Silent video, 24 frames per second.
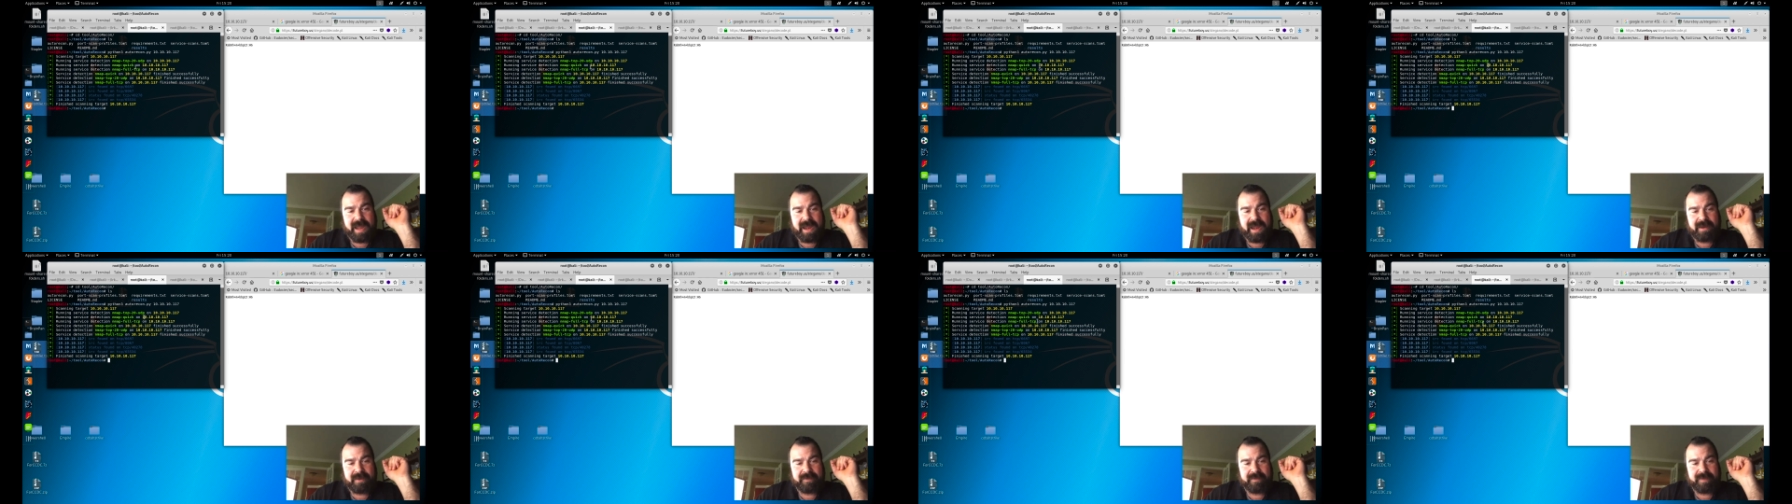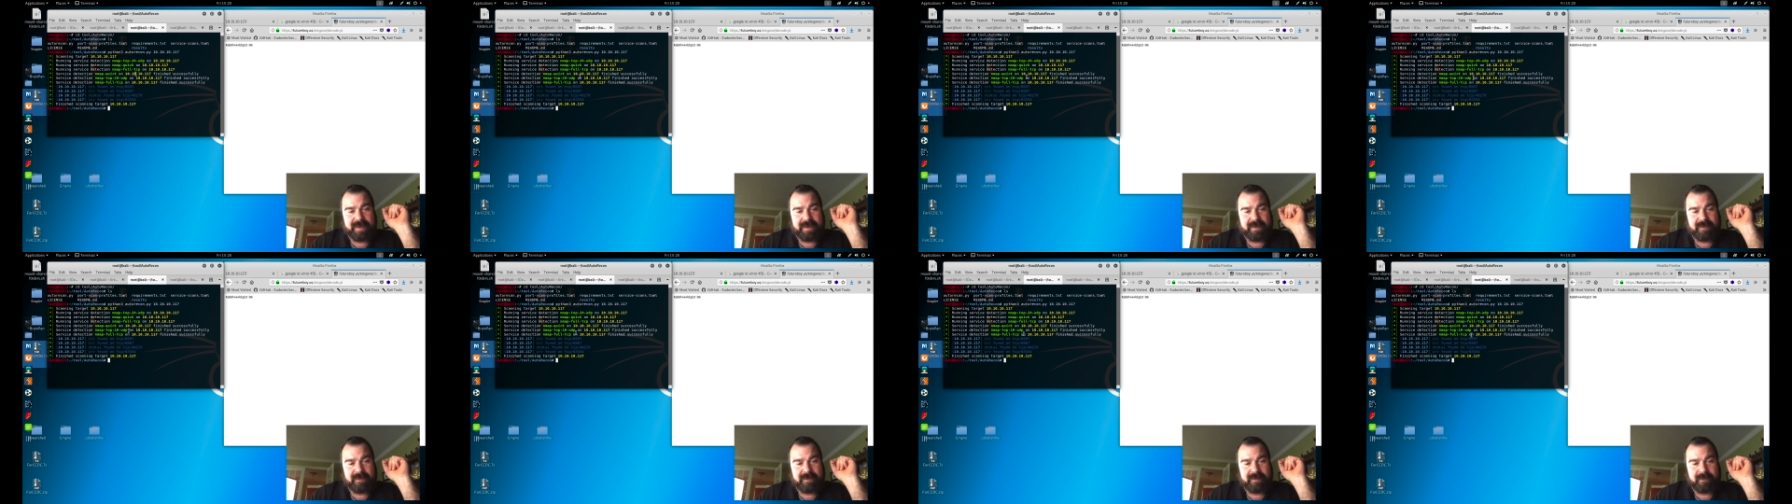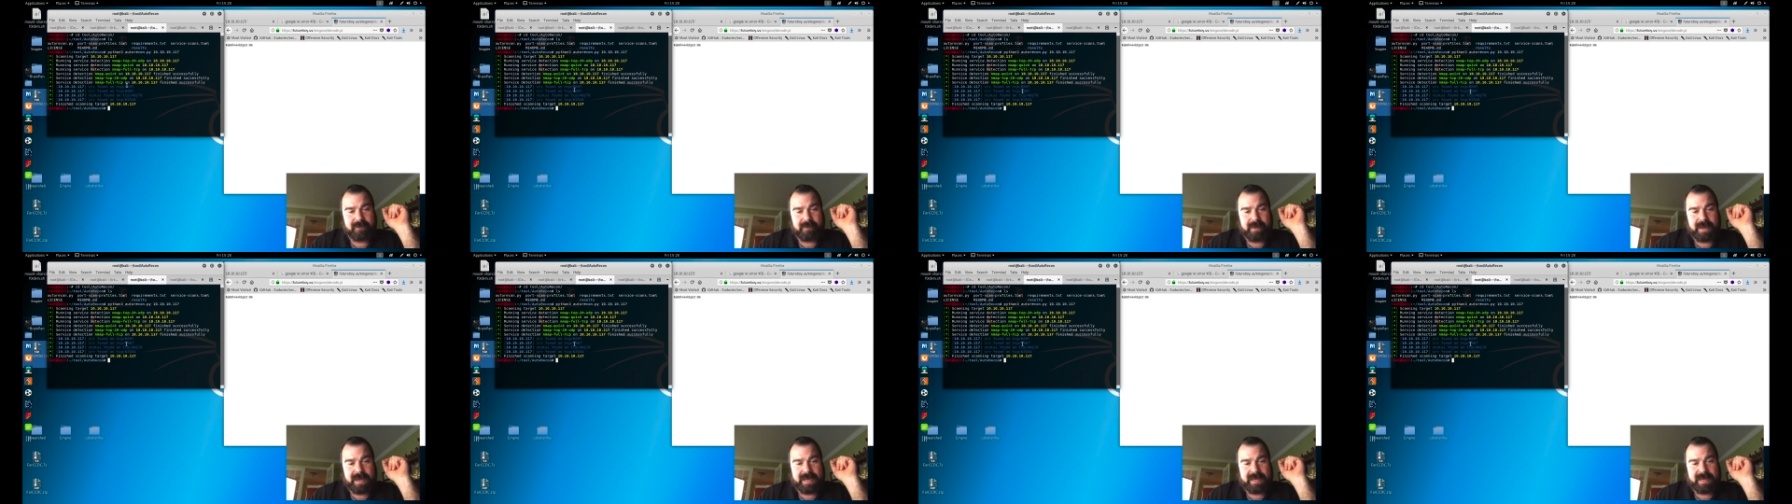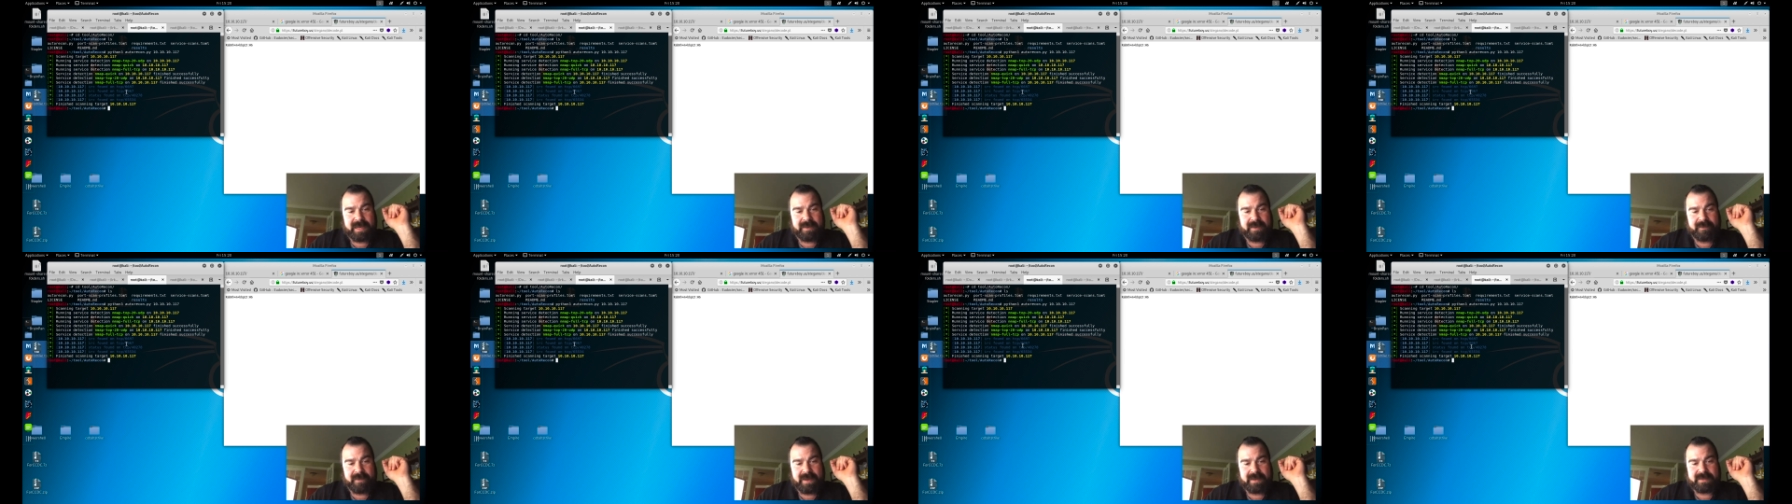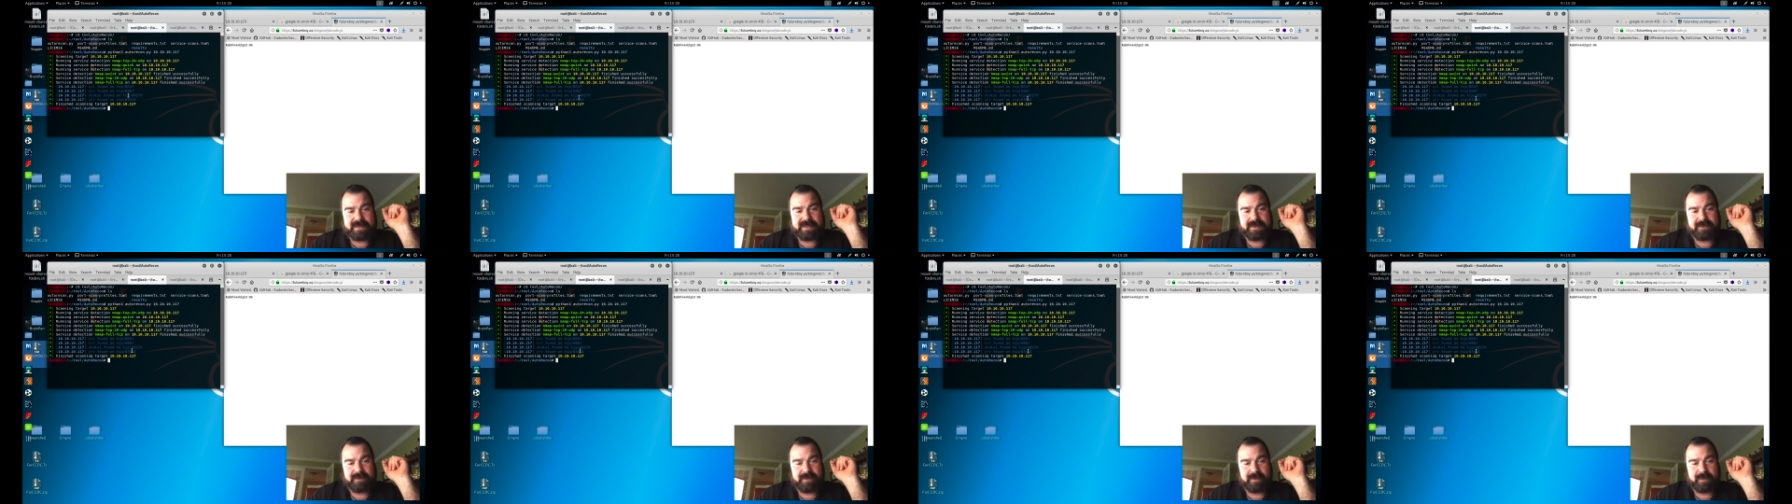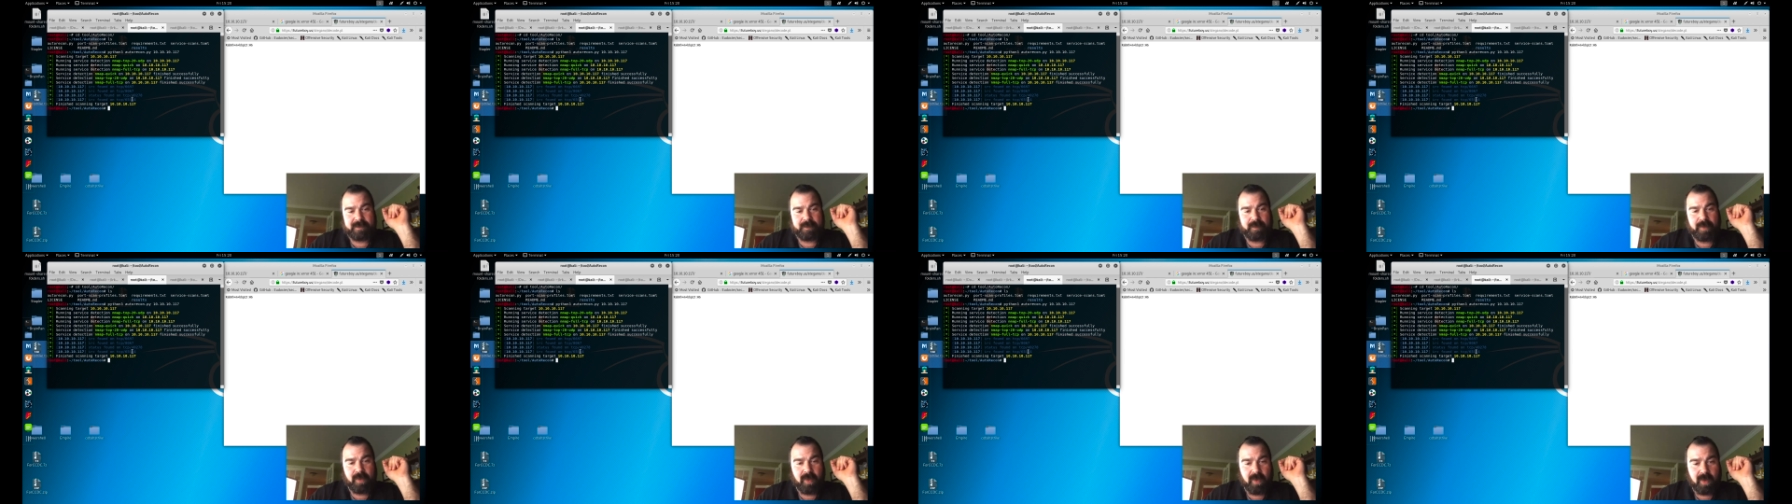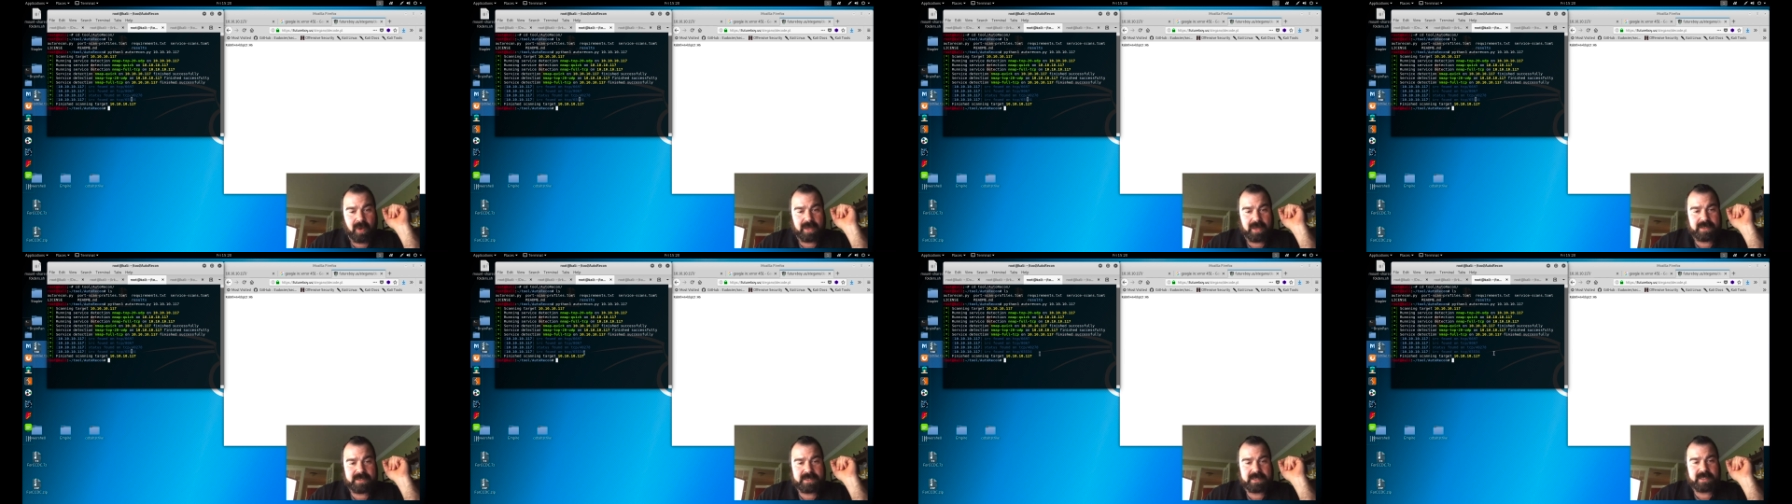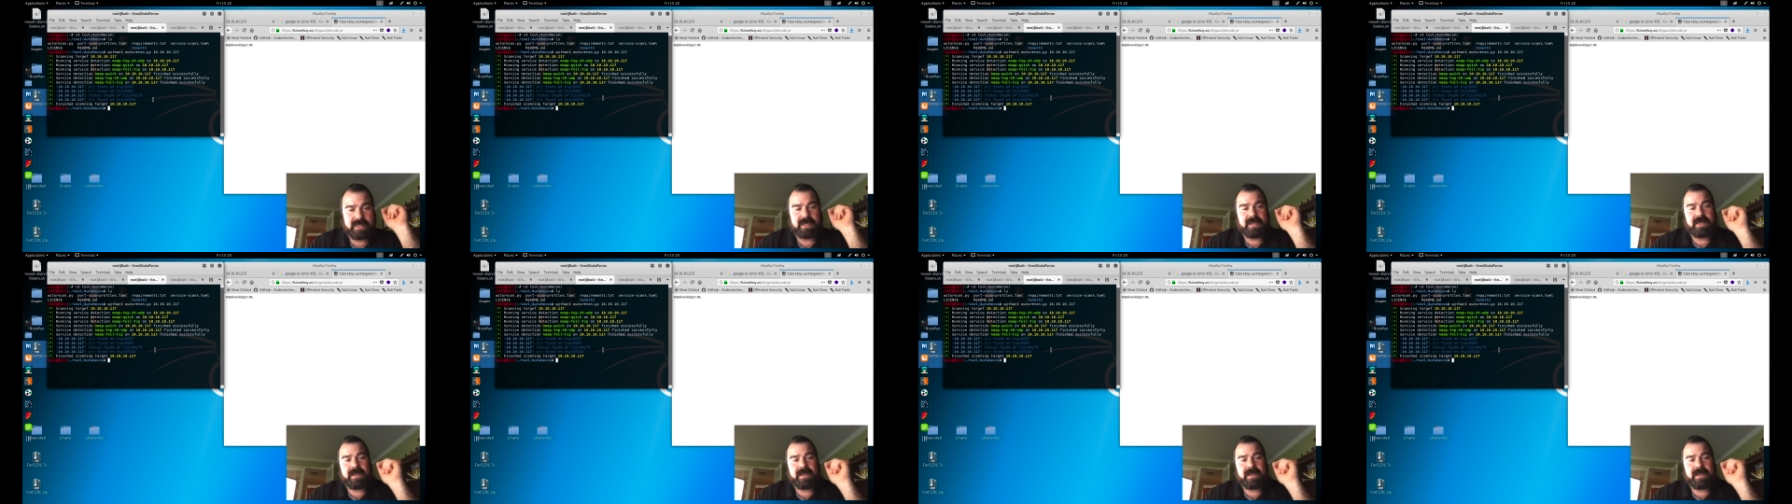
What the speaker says: out of it ran it, it found several ports.